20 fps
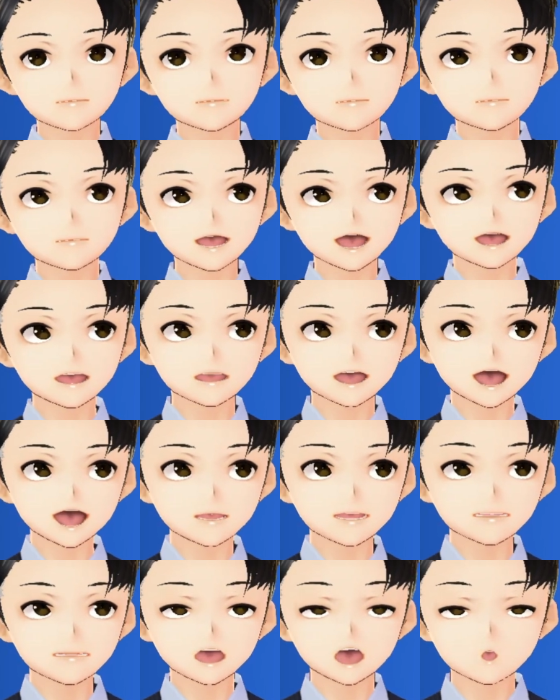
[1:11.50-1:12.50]
All right.
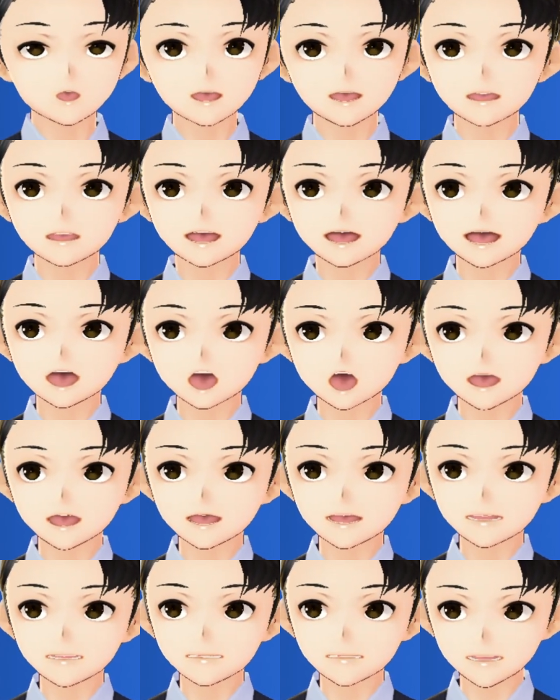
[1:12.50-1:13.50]
So we are going
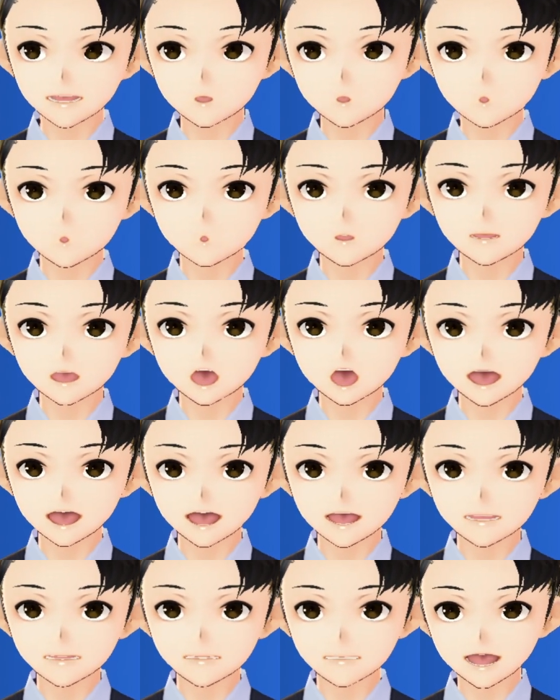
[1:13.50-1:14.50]
to
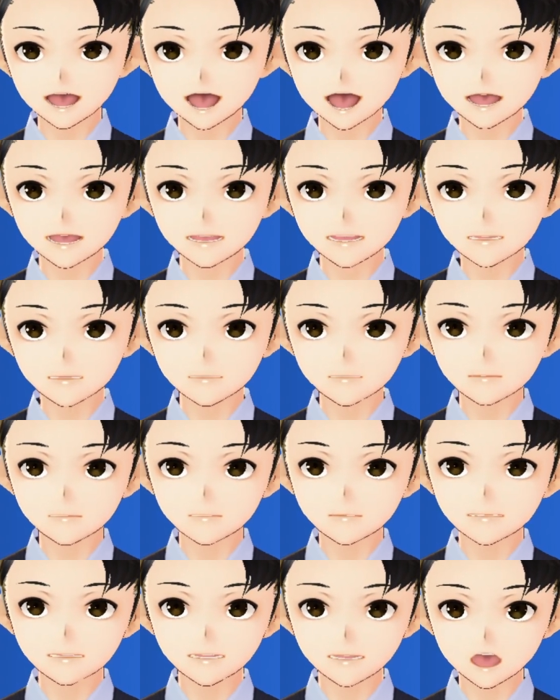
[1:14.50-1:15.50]
focus on
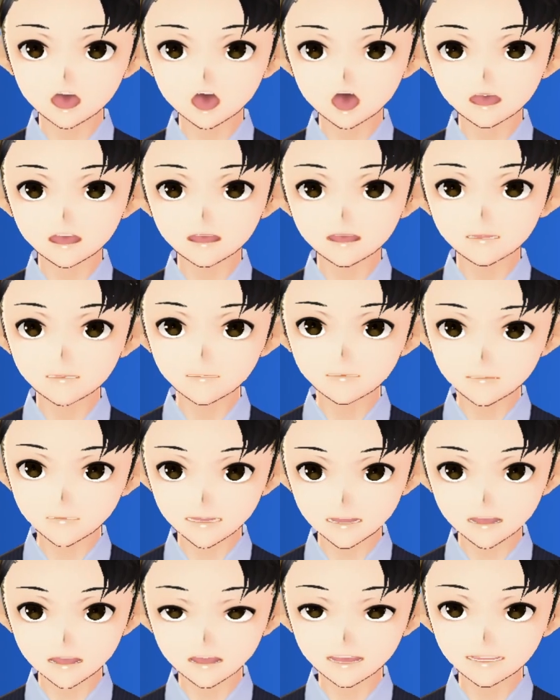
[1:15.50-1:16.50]
4
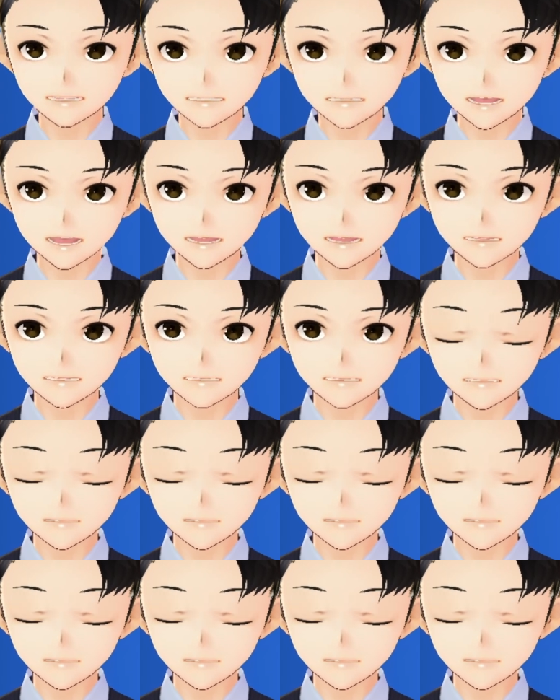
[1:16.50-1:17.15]
directions.